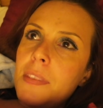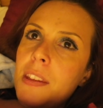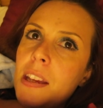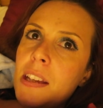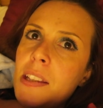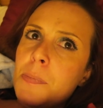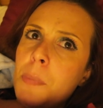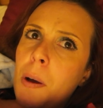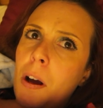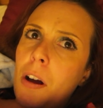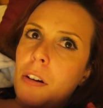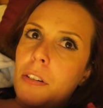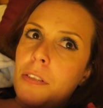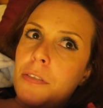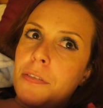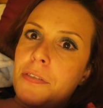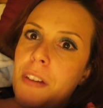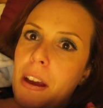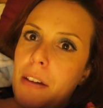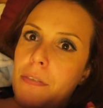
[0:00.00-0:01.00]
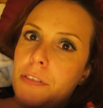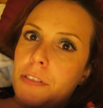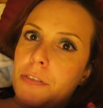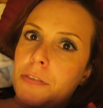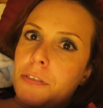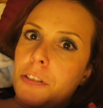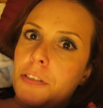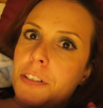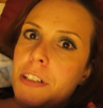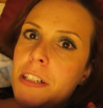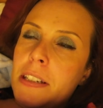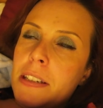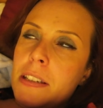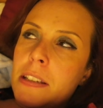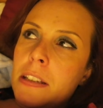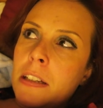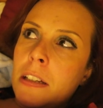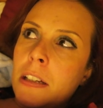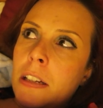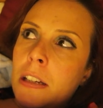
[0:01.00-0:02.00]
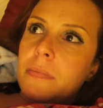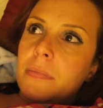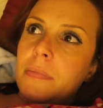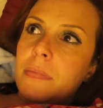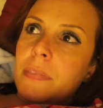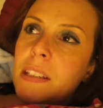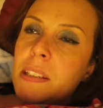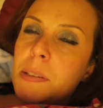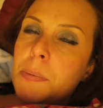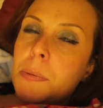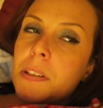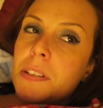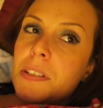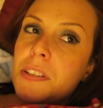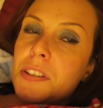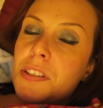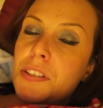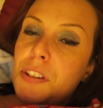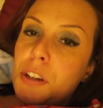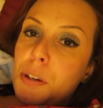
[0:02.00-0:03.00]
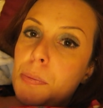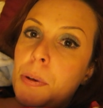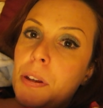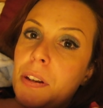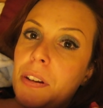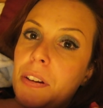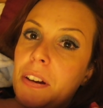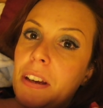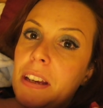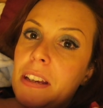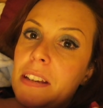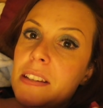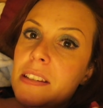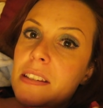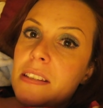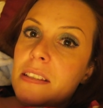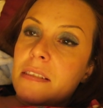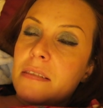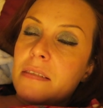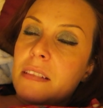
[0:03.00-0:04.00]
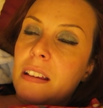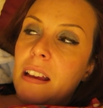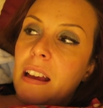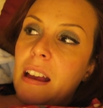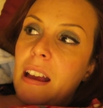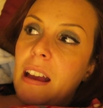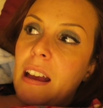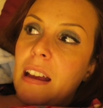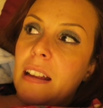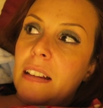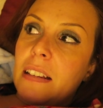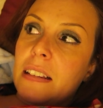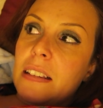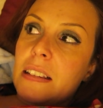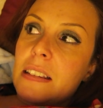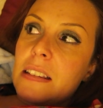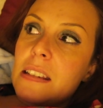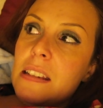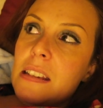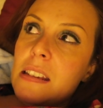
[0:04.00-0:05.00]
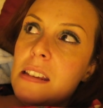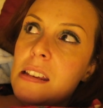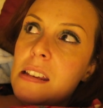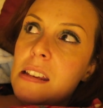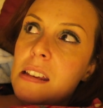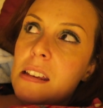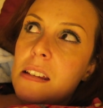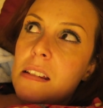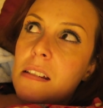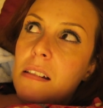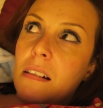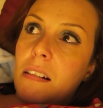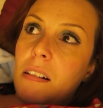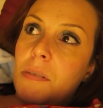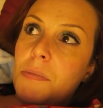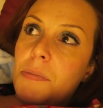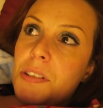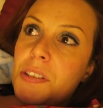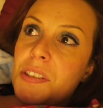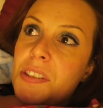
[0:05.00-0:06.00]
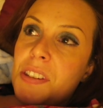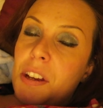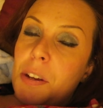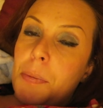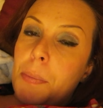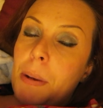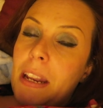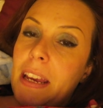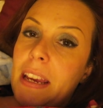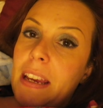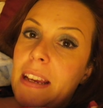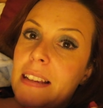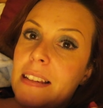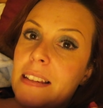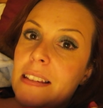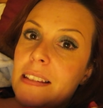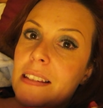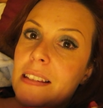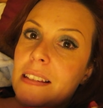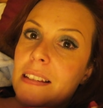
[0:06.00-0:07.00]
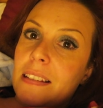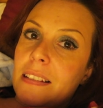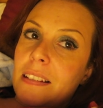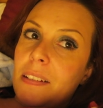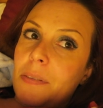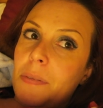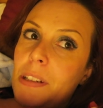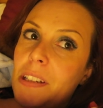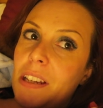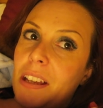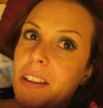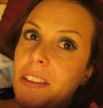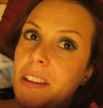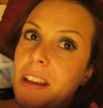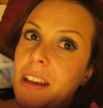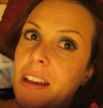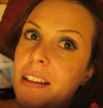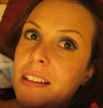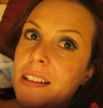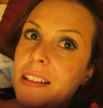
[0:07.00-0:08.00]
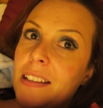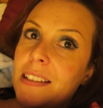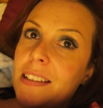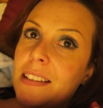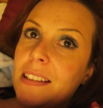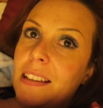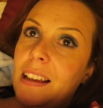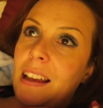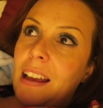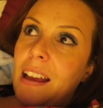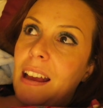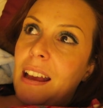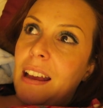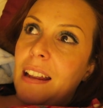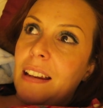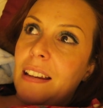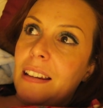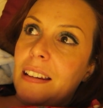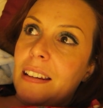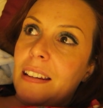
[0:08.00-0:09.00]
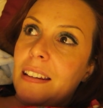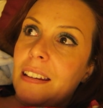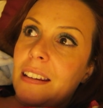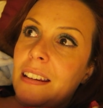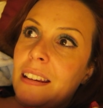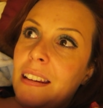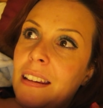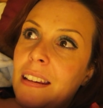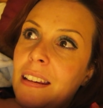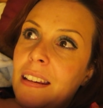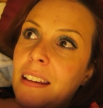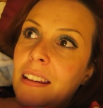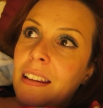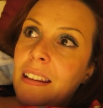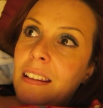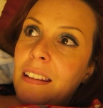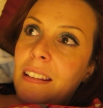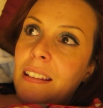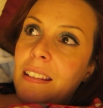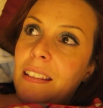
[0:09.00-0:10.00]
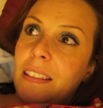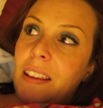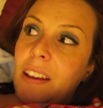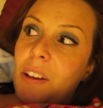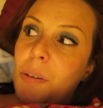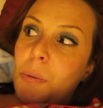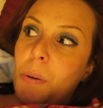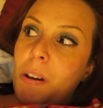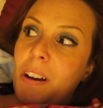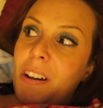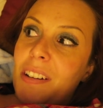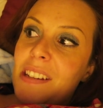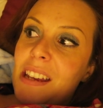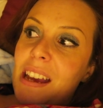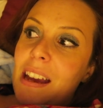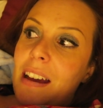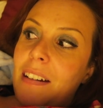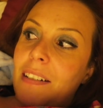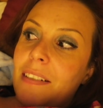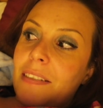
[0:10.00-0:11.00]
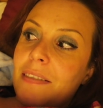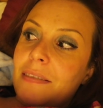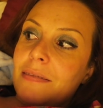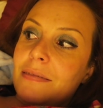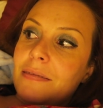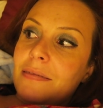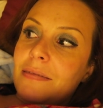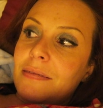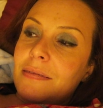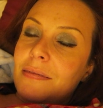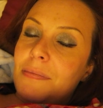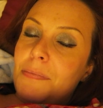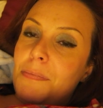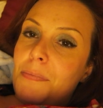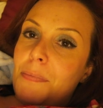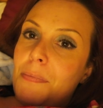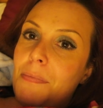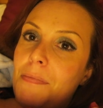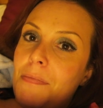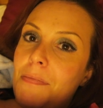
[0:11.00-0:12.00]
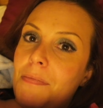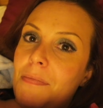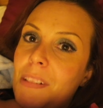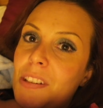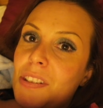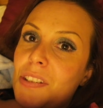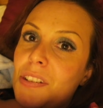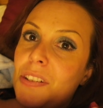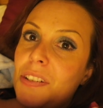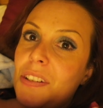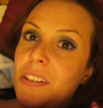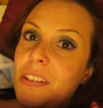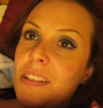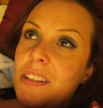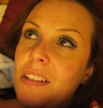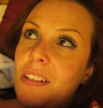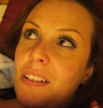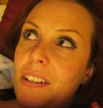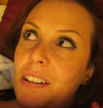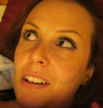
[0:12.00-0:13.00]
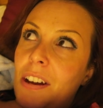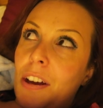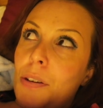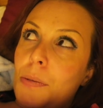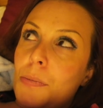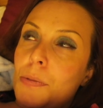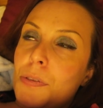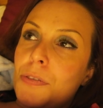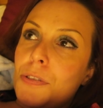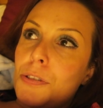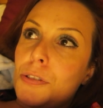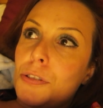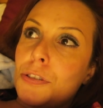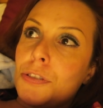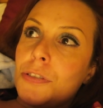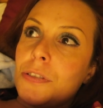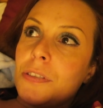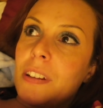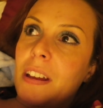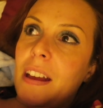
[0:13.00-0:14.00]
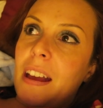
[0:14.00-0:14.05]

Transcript: It's part of Thetford Forest. This one's super nice, and I'm just so pleased that we done this and that it worked out as good as I'd hoped for.